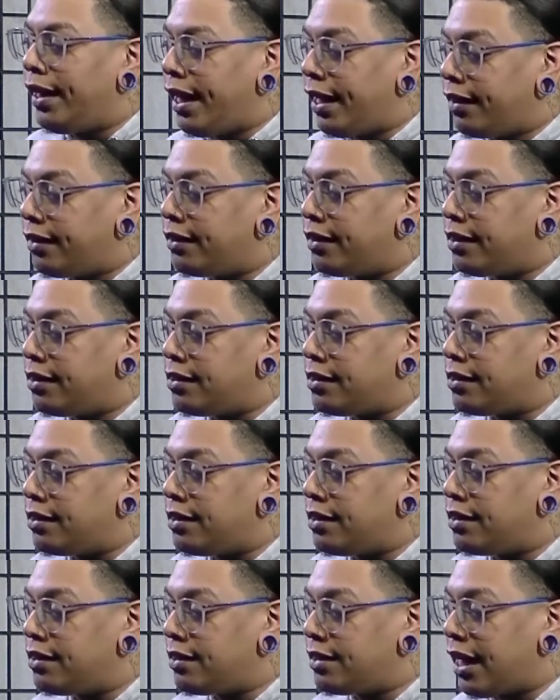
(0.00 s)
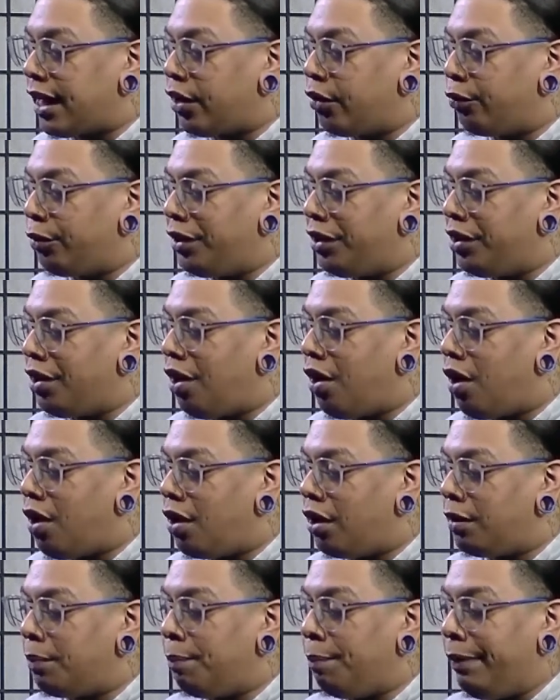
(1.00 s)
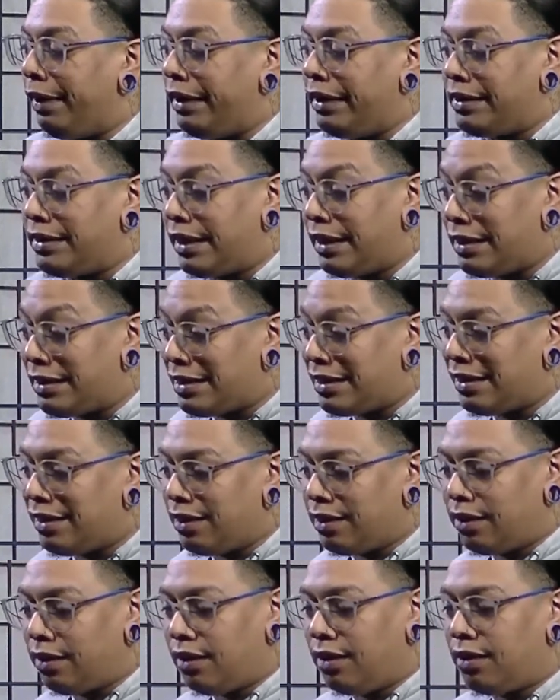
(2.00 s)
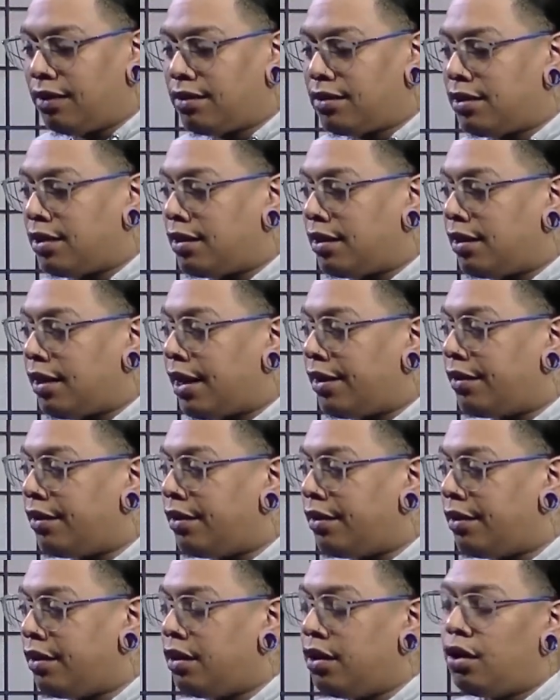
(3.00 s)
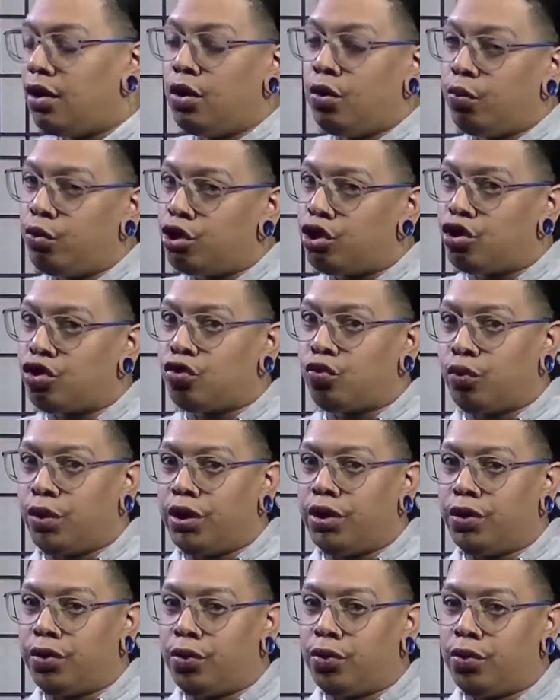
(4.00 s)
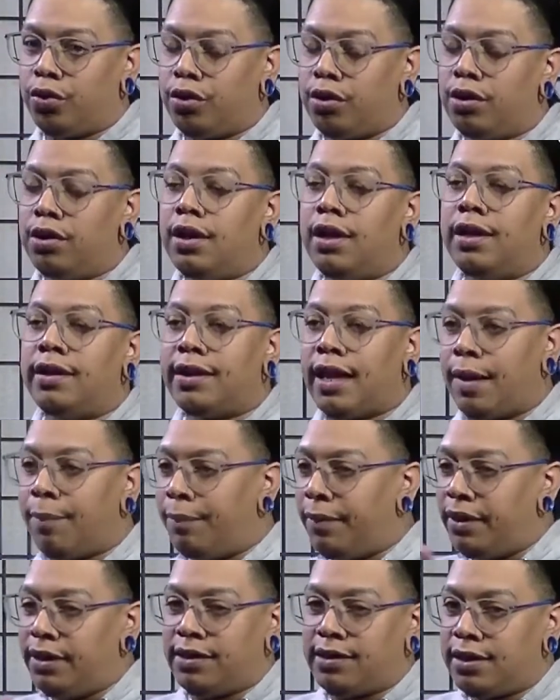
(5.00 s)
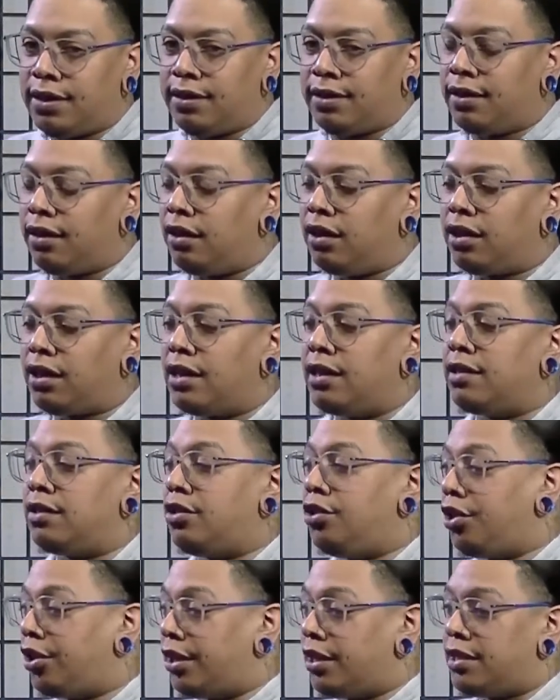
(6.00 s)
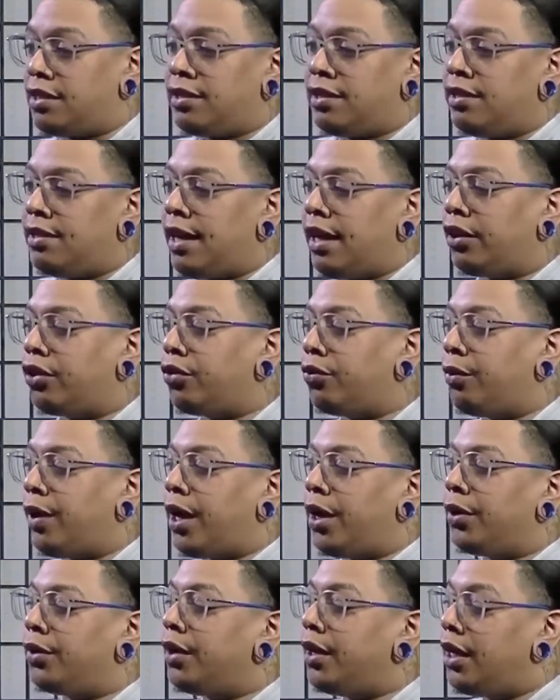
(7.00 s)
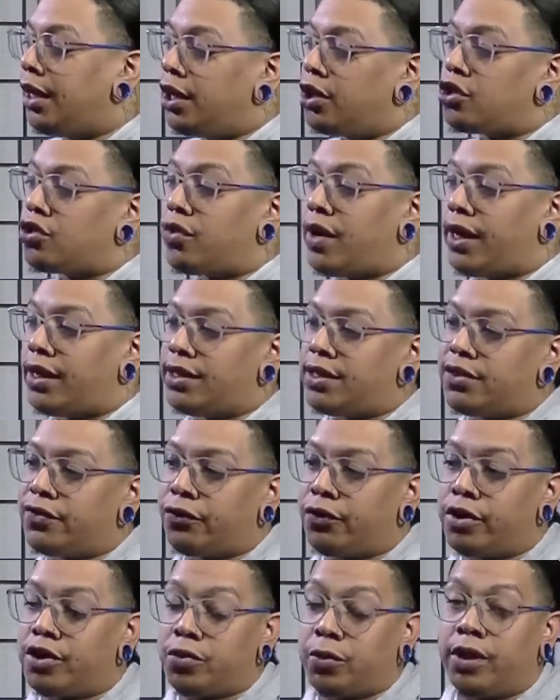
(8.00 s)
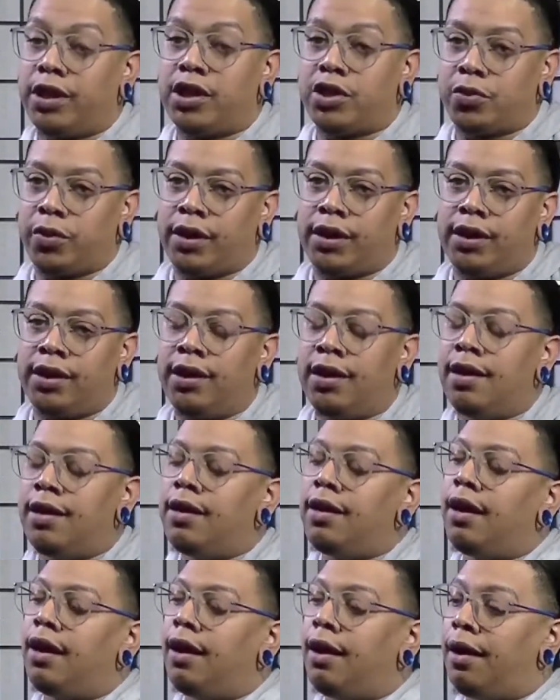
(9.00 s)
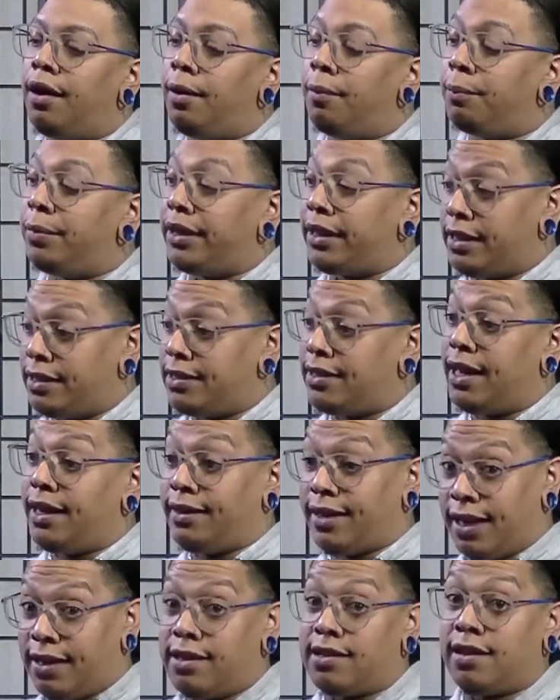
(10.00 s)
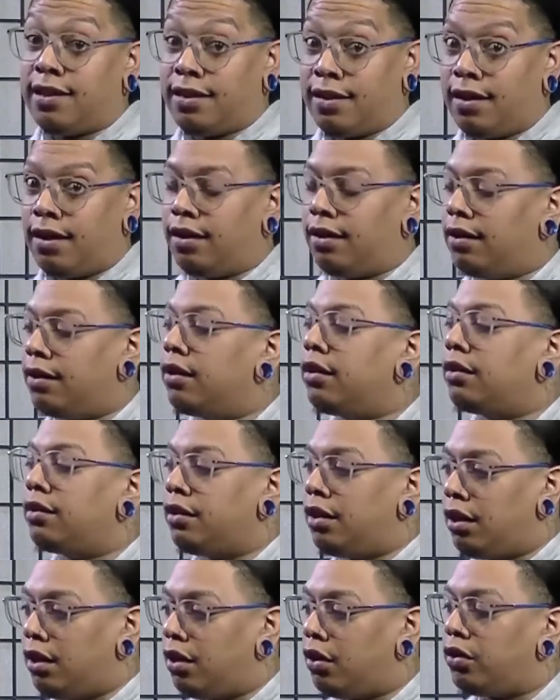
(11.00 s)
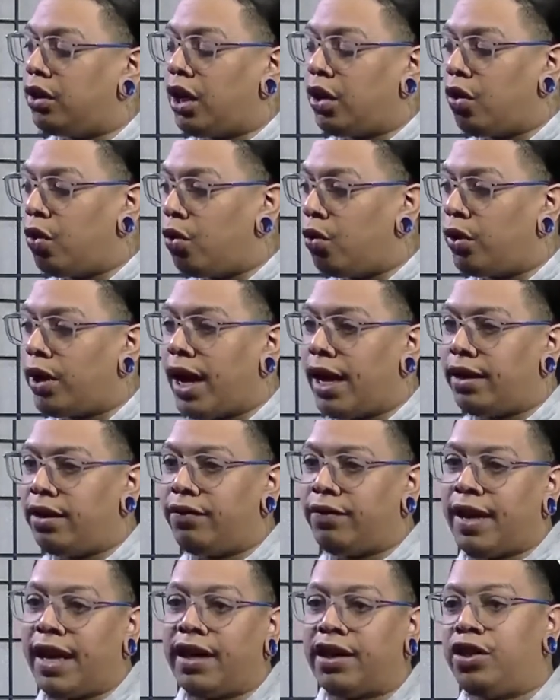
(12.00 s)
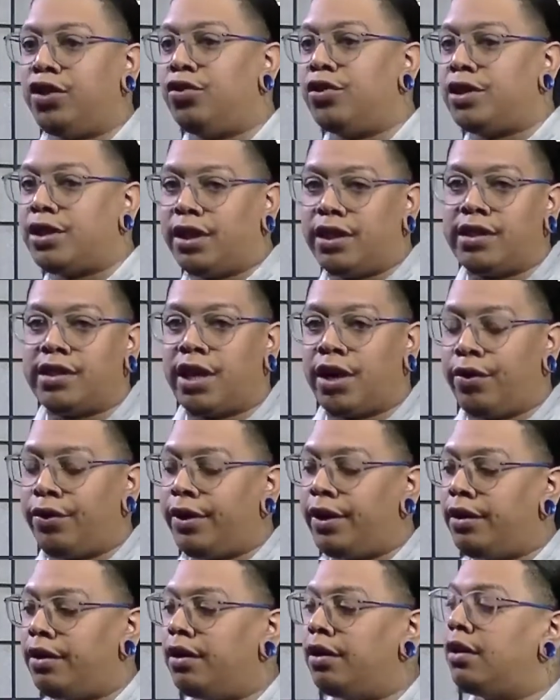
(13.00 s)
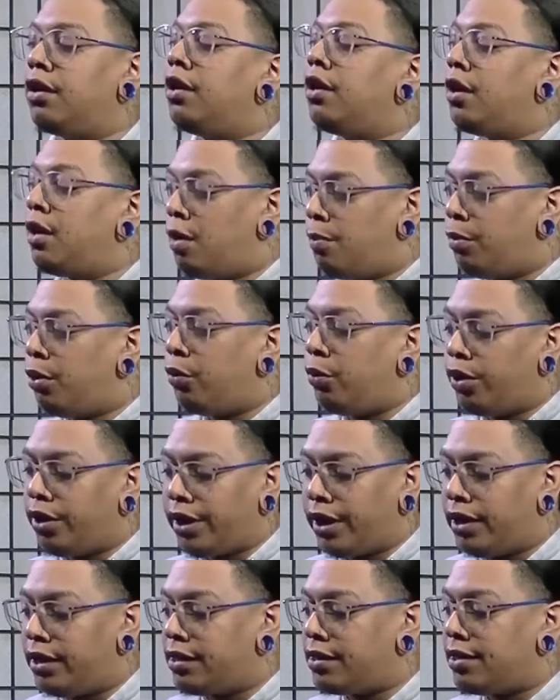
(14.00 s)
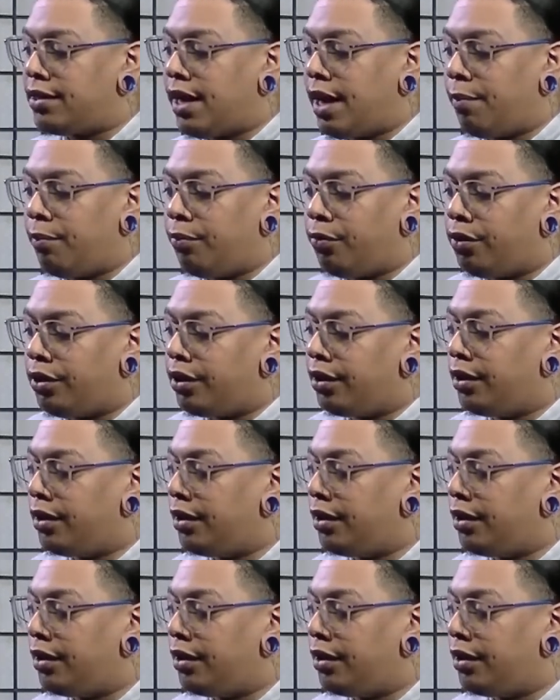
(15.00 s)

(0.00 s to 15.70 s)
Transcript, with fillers: like this. This is like a really hard militant look to the leather, which is really cool. That militant look is, you're gonna see that throughout trends for 2020 um, because th that is a thing. The That whole kind of like utilitarian look, but we'll get into that more.